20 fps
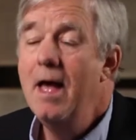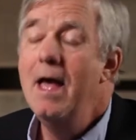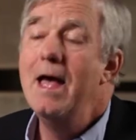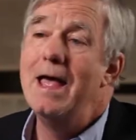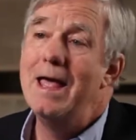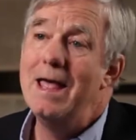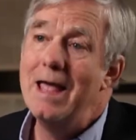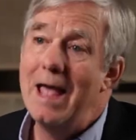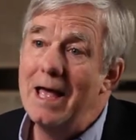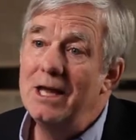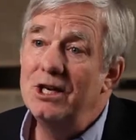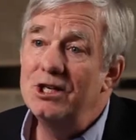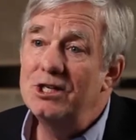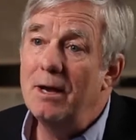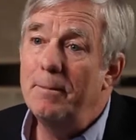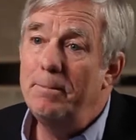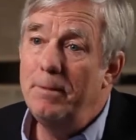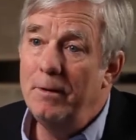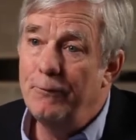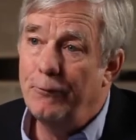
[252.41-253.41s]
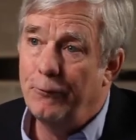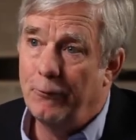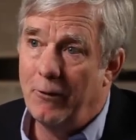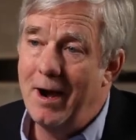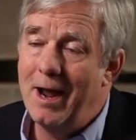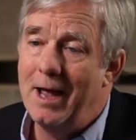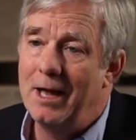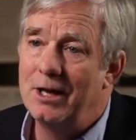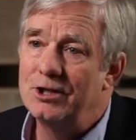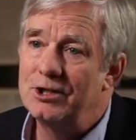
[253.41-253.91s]
He ends up in
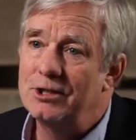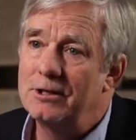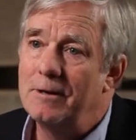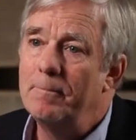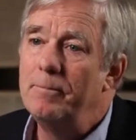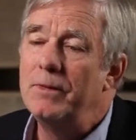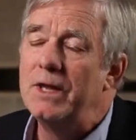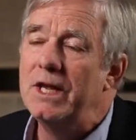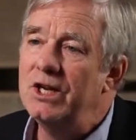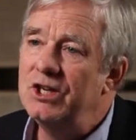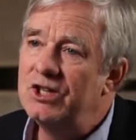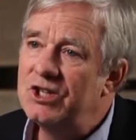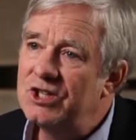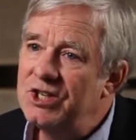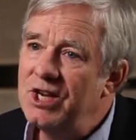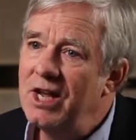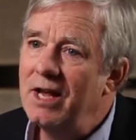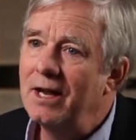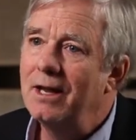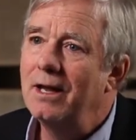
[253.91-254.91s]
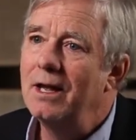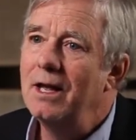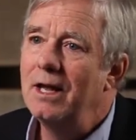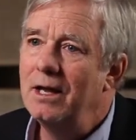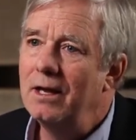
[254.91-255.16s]
France He's sick,